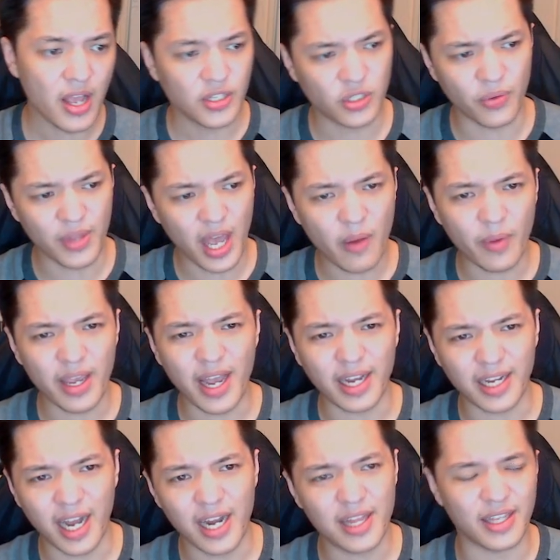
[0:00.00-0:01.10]
So in that way, I
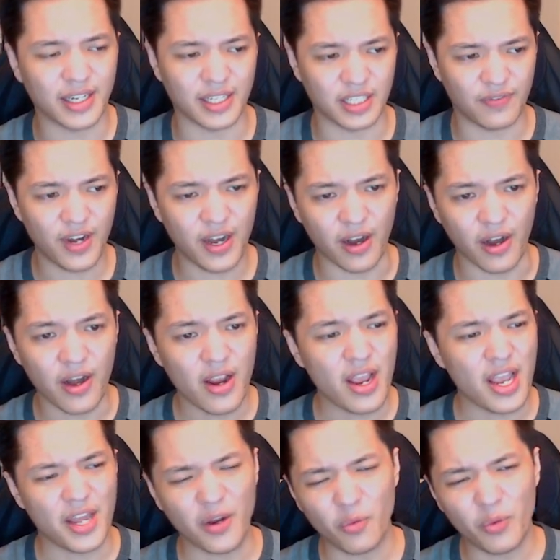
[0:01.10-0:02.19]
kind of think it's fair.
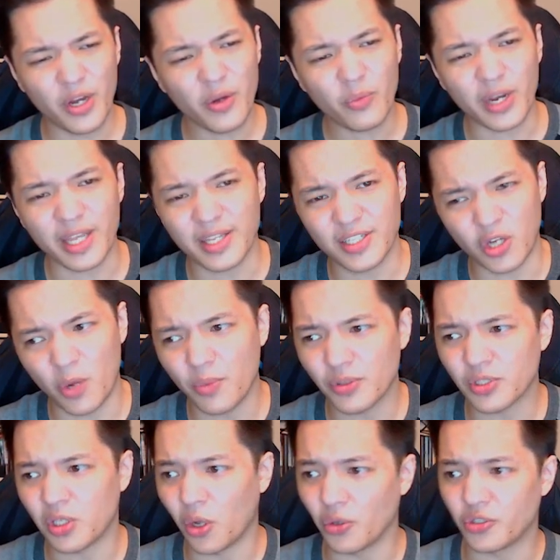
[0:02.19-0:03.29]
In a weird way, this is
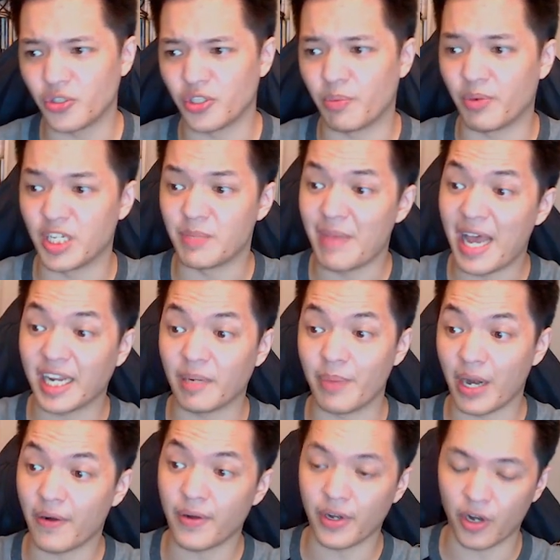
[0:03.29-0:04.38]
almost closer to Prismatic
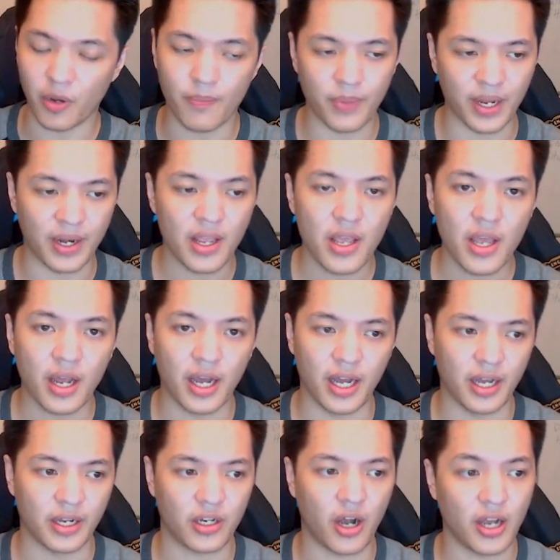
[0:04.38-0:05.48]
Barrier, but
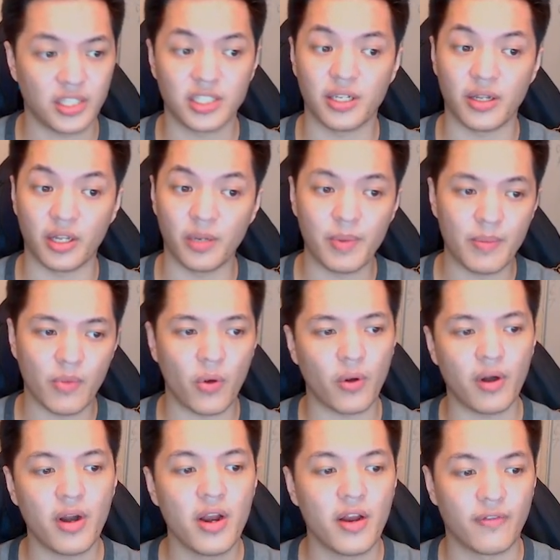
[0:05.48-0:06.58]
costs a little bit
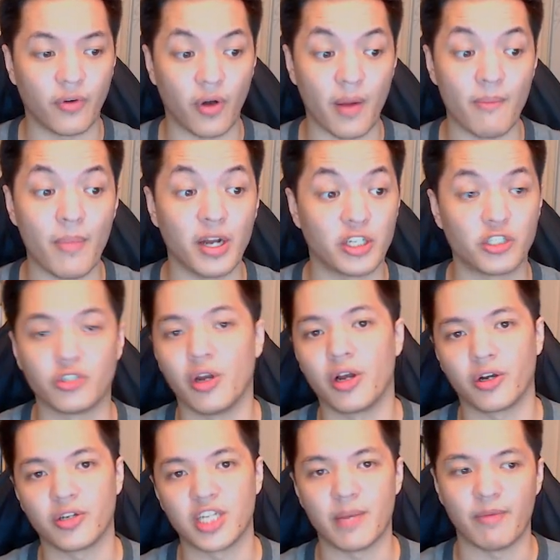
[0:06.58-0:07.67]
more for a much
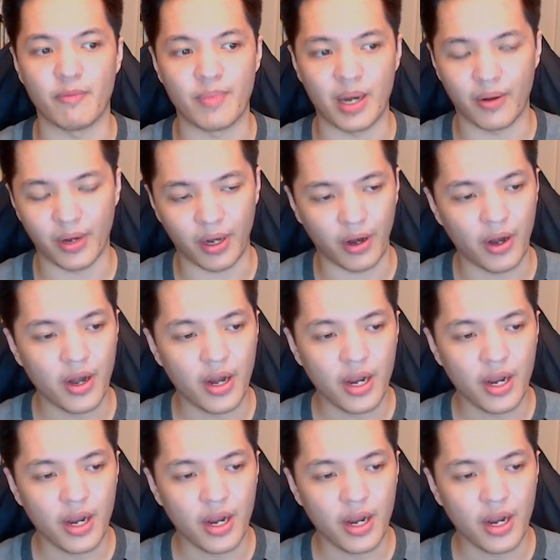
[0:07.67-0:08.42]
stronger type of barrier.